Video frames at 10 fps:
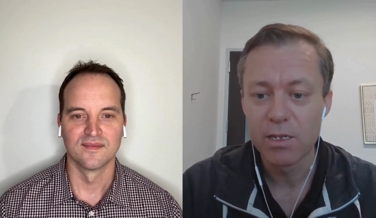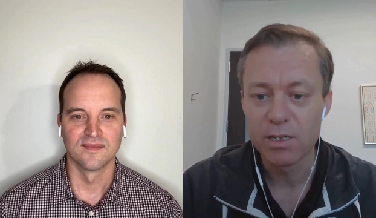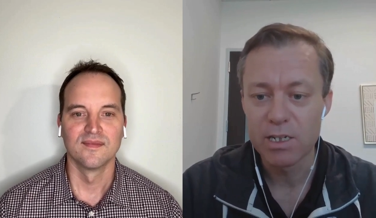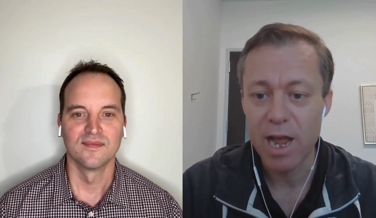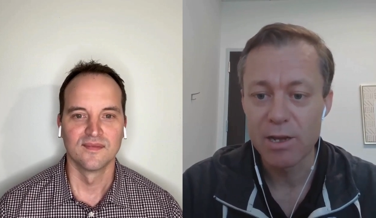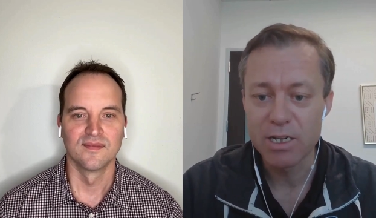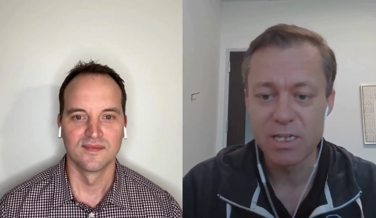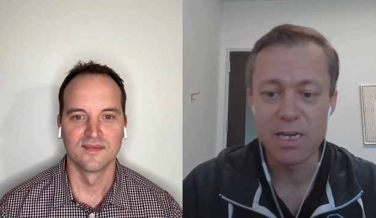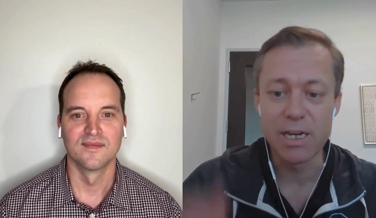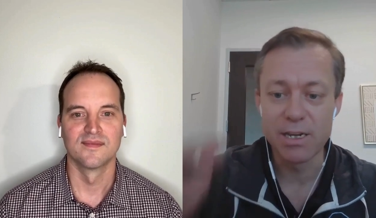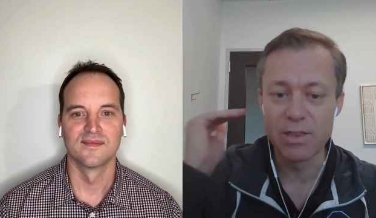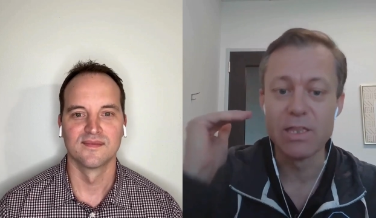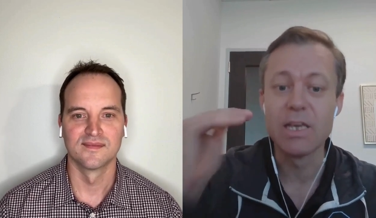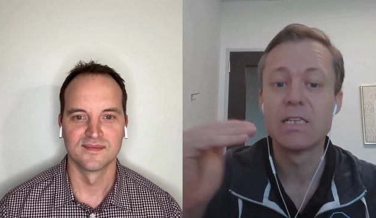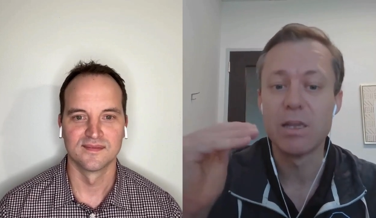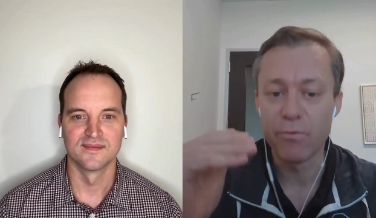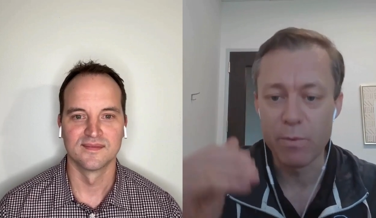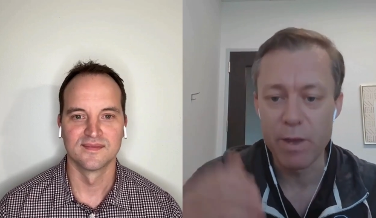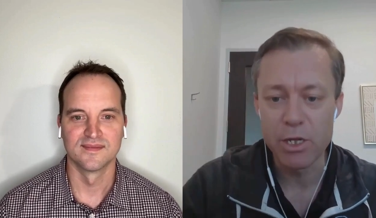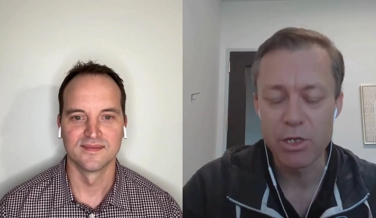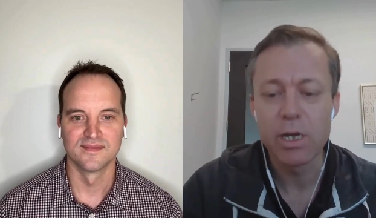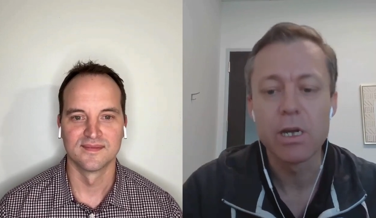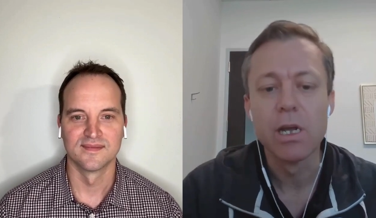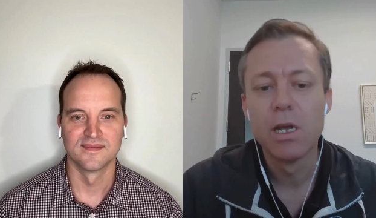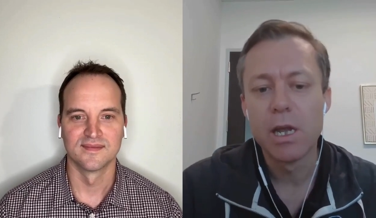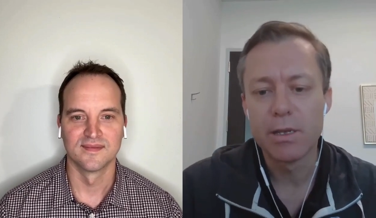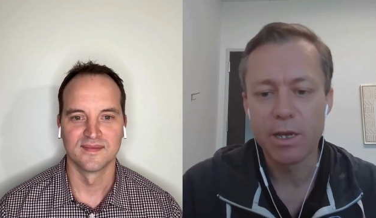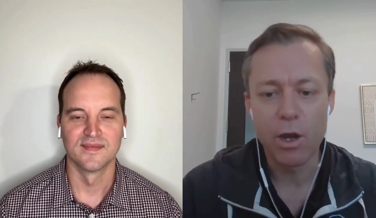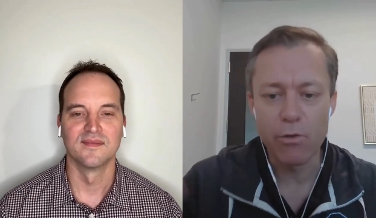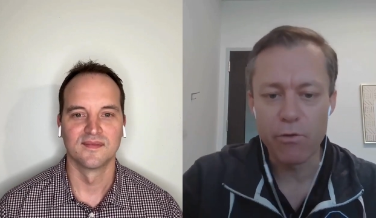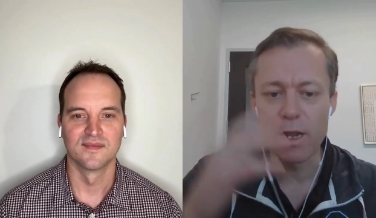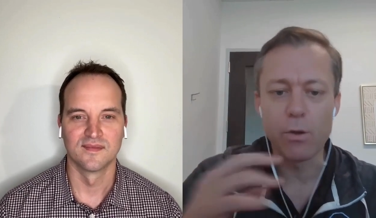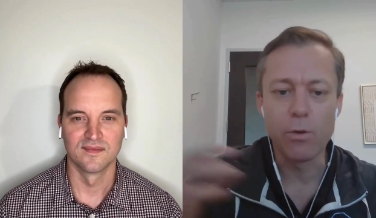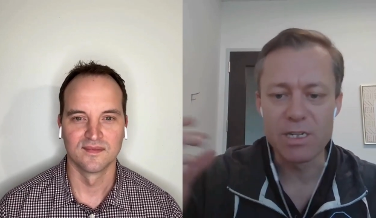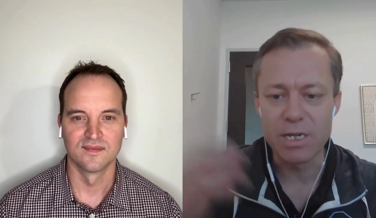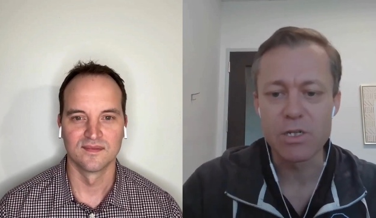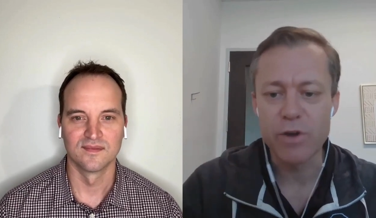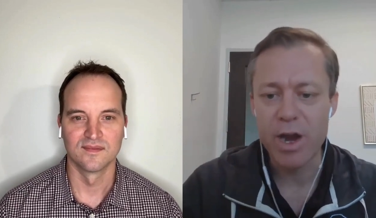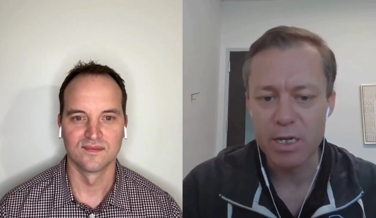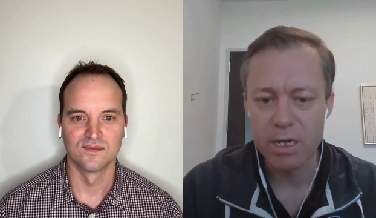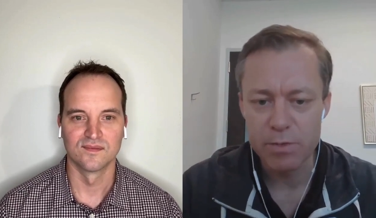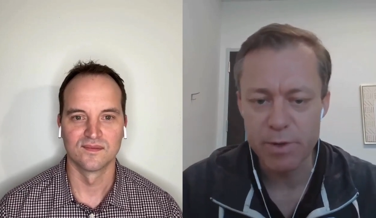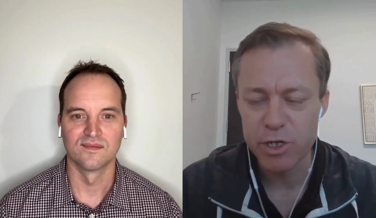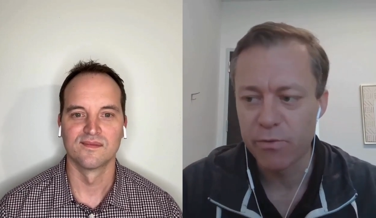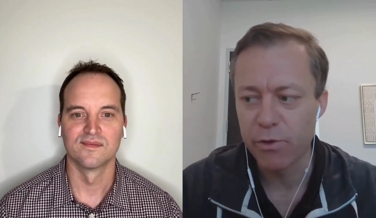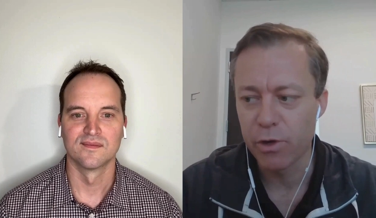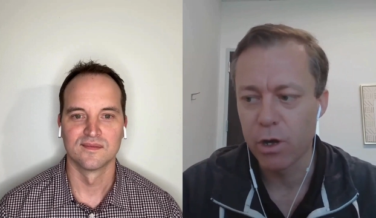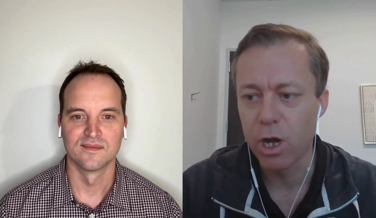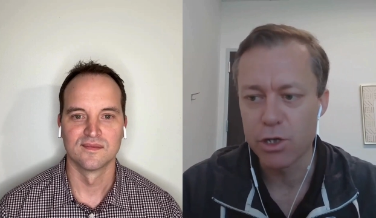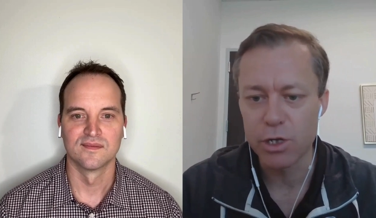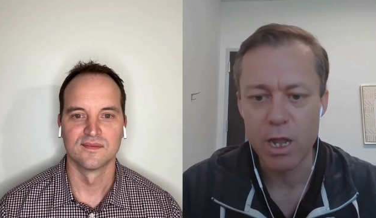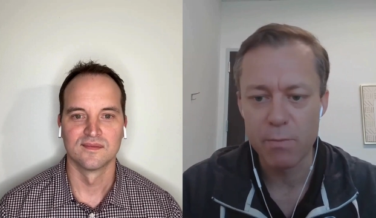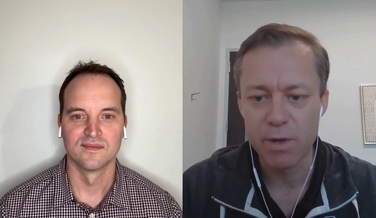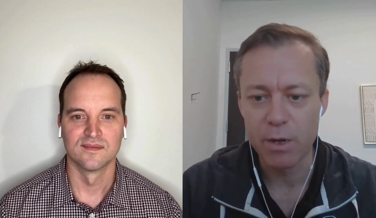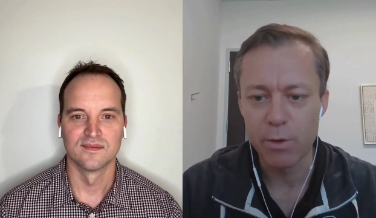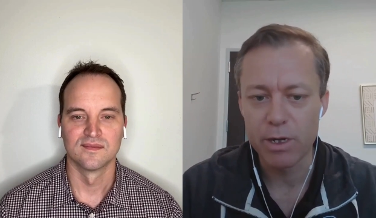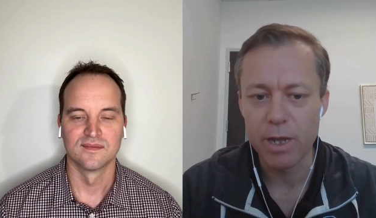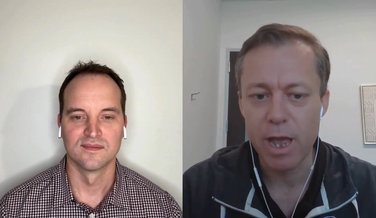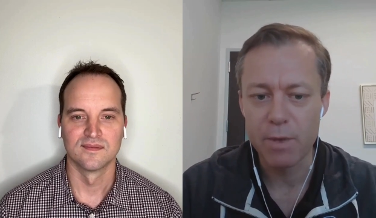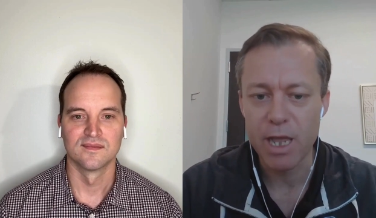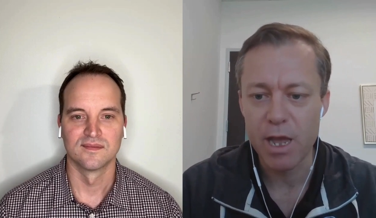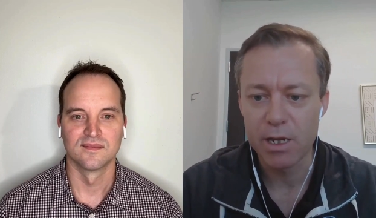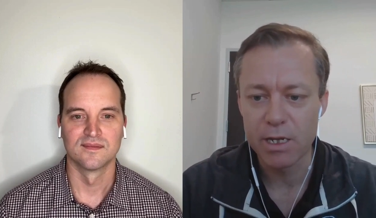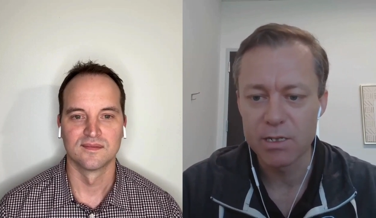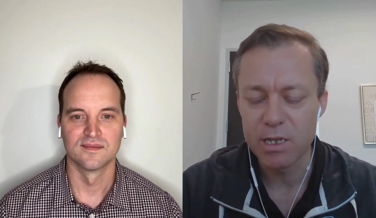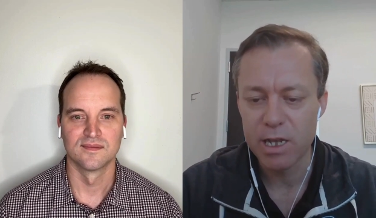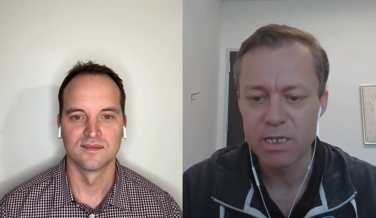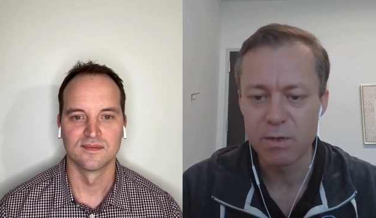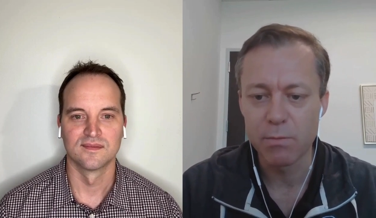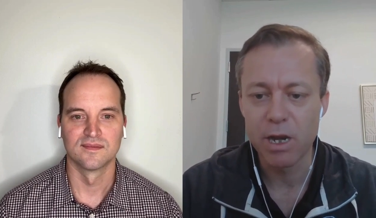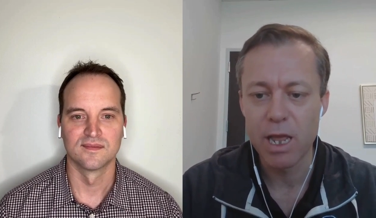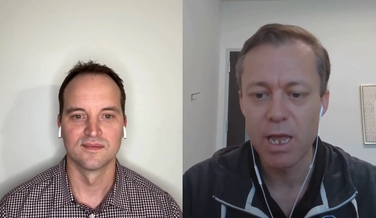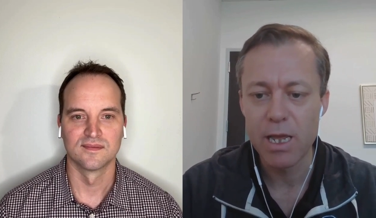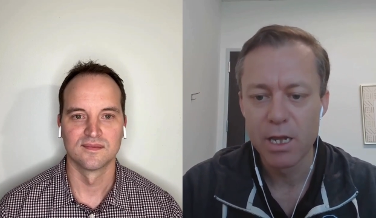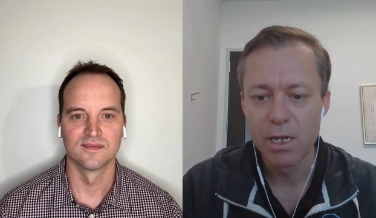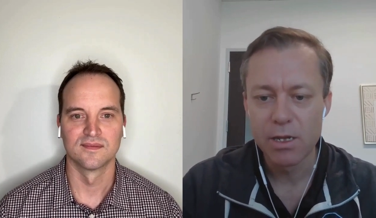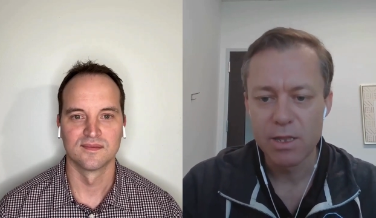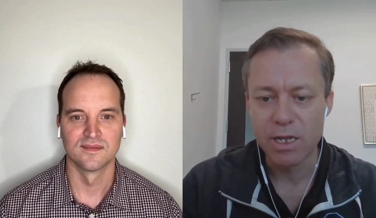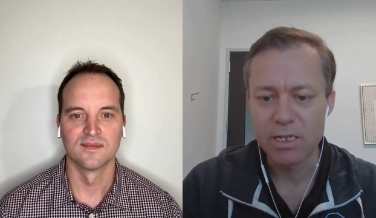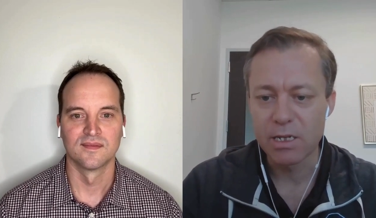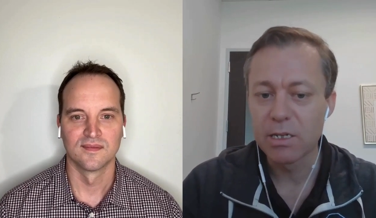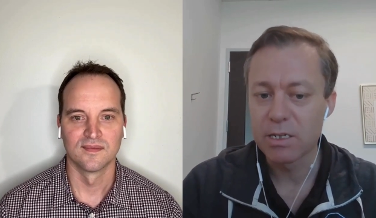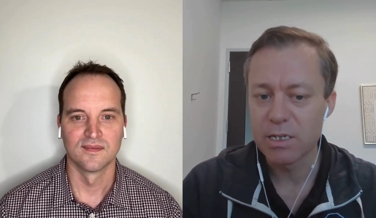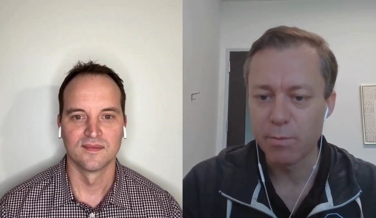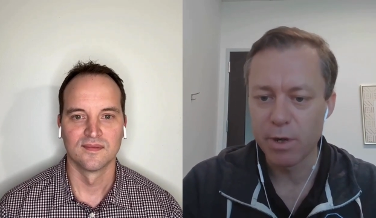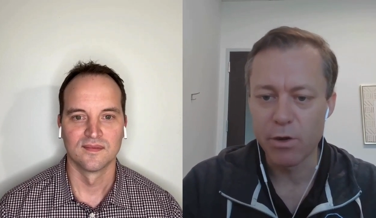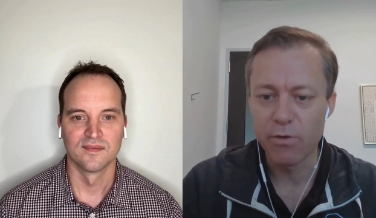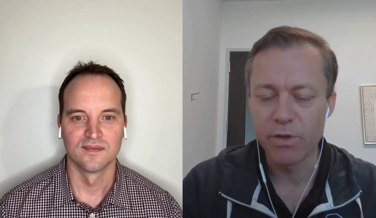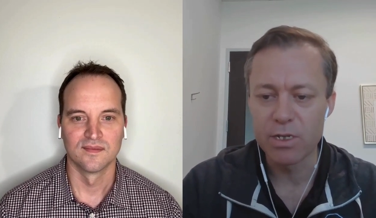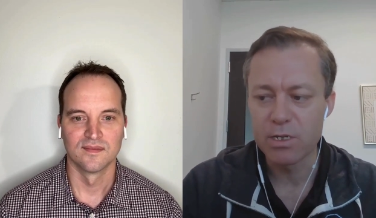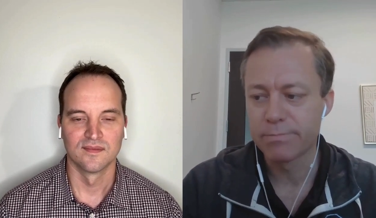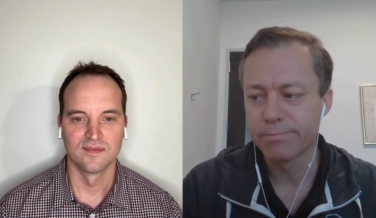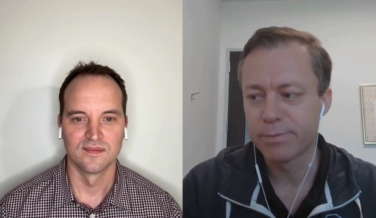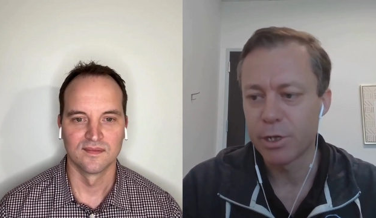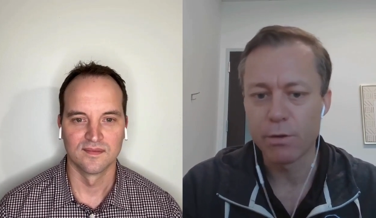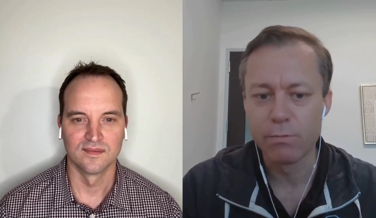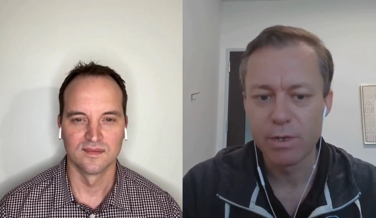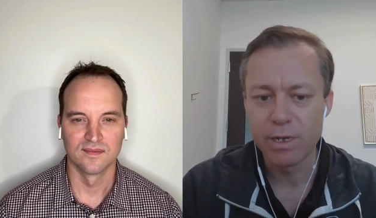Speaker 1: because I just need this information. And they can't really always extract it, especially if you're a larger company where GAAP accounting is in play. I think it's a little simpler if it's, you know,